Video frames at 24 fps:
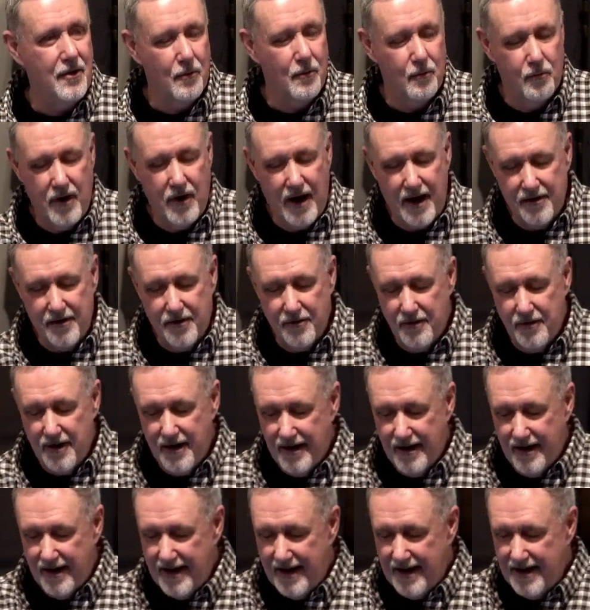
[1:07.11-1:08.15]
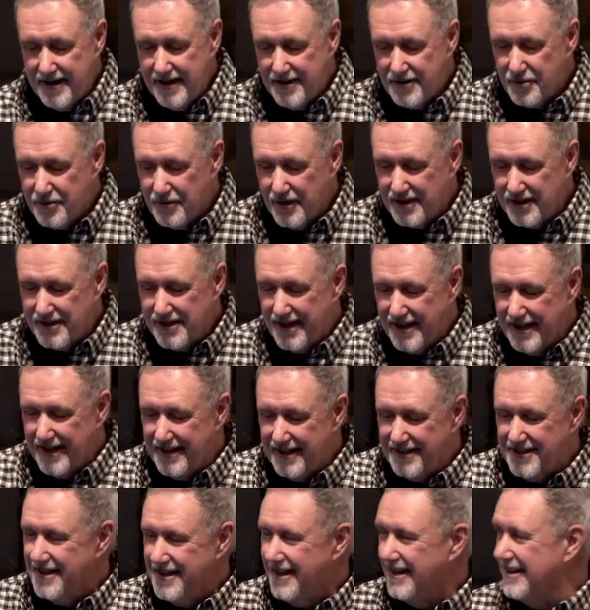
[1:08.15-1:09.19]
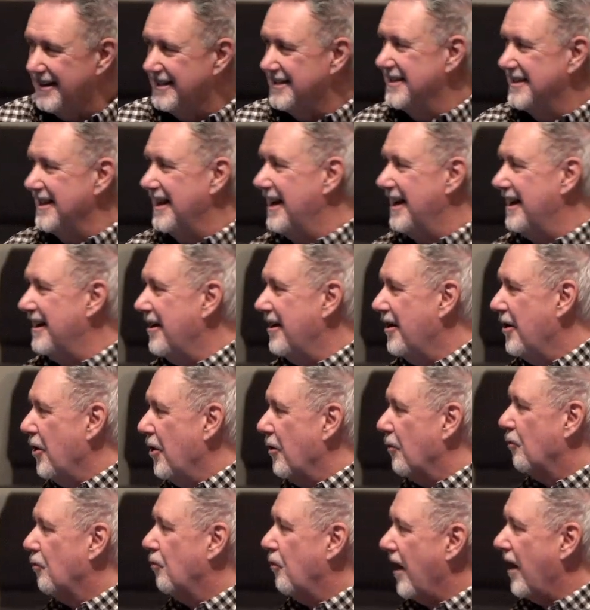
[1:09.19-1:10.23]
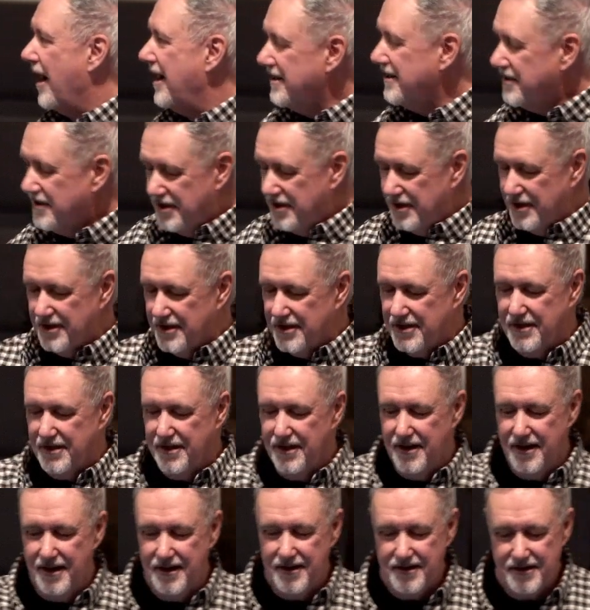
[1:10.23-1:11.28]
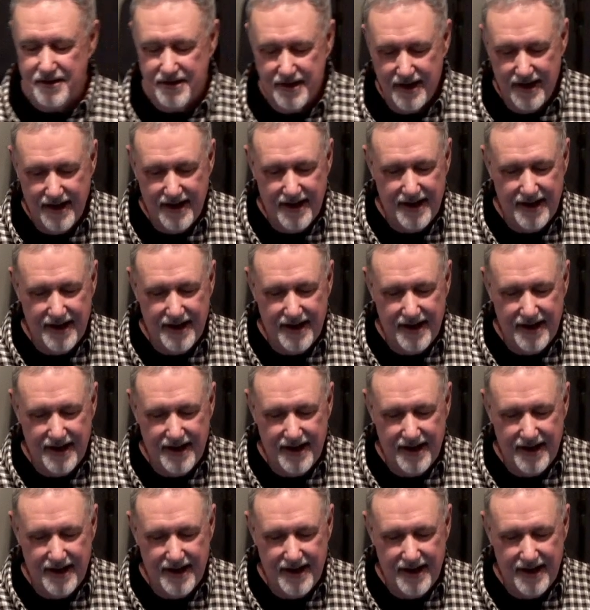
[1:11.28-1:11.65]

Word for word: Rather interesting, isn't it, is that righteousness